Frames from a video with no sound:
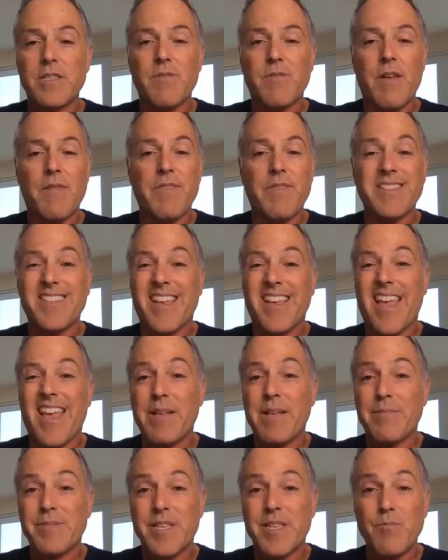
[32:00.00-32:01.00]
We have things like
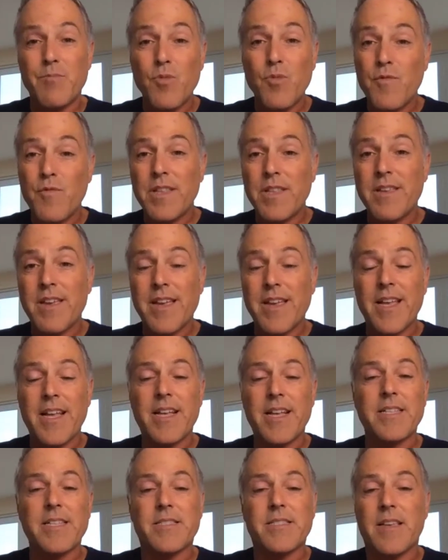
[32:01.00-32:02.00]
AMC movie
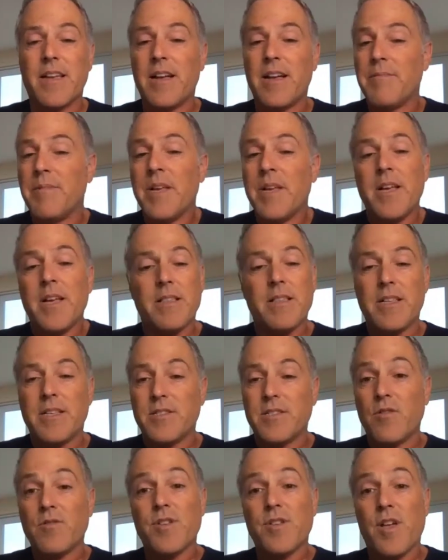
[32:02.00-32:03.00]
tickets.
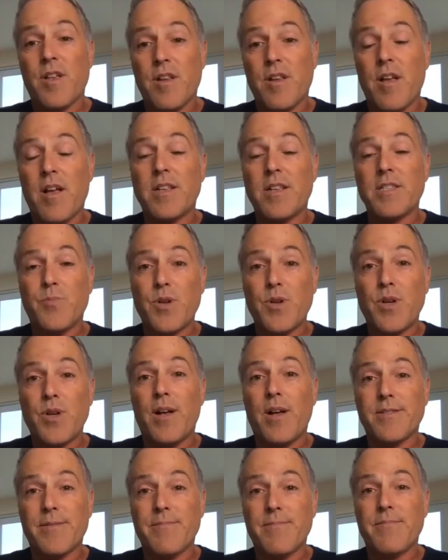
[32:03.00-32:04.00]
List goes on and on. It's pretty
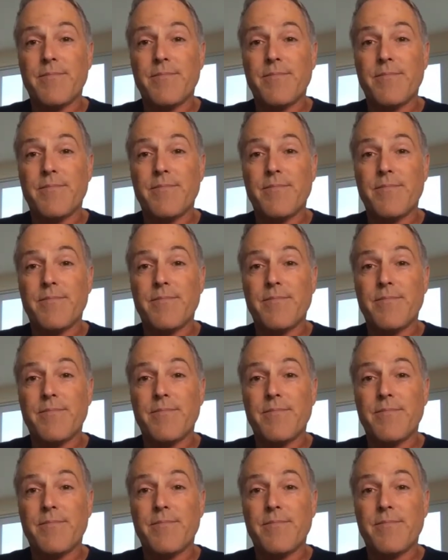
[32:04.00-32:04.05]
awesome.